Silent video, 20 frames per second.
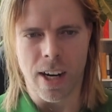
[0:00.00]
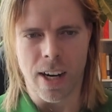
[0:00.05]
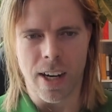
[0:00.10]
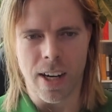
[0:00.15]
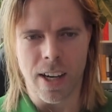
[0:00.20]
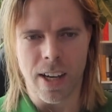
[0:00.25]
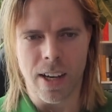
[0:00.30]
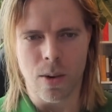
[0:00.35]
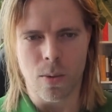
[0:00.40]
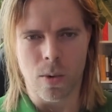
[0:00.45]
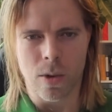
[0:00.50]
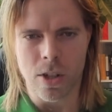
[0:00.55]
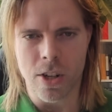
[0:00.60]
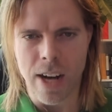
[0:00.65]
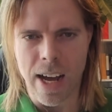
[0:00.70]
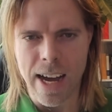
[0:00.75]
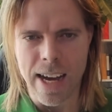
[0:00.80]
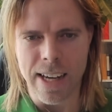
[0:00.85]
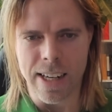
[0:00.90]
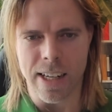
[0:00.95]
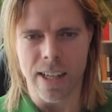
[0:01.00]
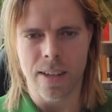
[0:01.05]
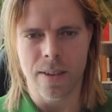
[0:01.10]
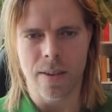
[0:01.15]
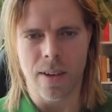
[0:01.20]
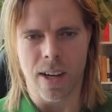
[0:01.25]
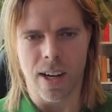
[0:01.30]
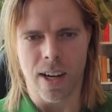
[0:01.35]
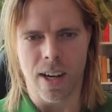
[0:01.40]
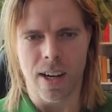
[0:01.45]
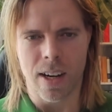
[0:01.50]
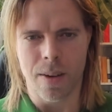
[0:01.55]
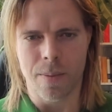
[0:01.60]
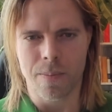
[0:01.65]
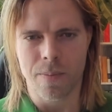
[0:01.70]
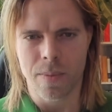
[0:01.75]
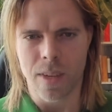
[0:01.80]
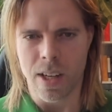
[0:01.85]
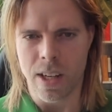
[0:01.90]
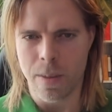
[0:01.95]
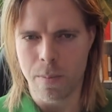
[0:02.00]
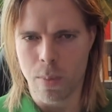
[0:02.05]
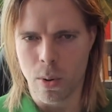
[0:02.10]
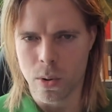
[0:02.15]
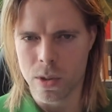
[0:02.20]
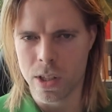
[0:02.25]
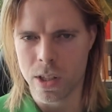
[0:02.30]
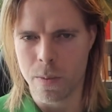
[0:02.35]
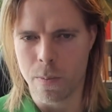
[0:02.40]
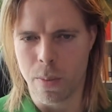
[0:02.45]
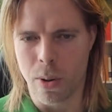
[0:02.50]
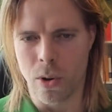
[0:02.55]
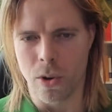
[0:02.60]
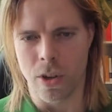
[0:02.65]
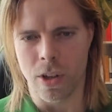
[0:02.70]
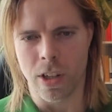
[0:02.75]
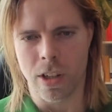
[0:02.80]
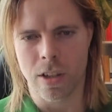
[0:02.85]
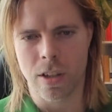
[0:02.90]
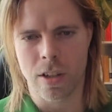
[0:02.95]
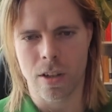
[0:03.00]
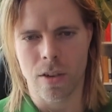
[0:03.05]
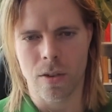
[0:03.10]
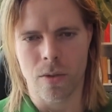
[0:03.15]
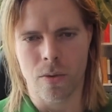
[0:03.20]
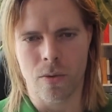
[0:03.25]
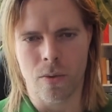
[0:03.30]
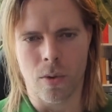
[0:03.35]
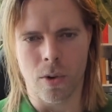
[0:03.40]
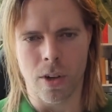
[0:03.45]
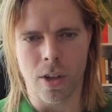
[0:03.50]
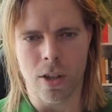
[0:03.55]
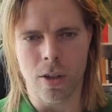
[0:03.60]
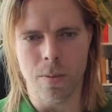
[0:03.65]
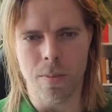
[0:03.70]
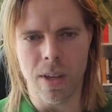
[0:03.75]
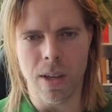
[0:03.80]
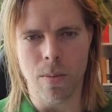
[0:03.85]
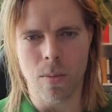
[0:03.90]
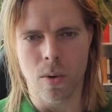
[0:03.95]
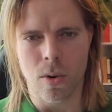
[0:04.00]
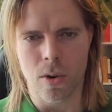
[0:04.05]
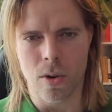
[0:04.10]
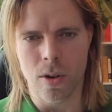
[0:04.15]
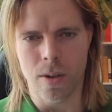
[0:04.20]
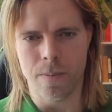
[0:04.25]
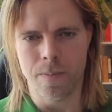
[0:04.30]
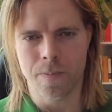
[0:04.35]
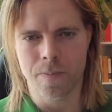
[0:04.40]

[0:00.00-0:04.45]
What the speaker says: I wanted to add an important point for it to be more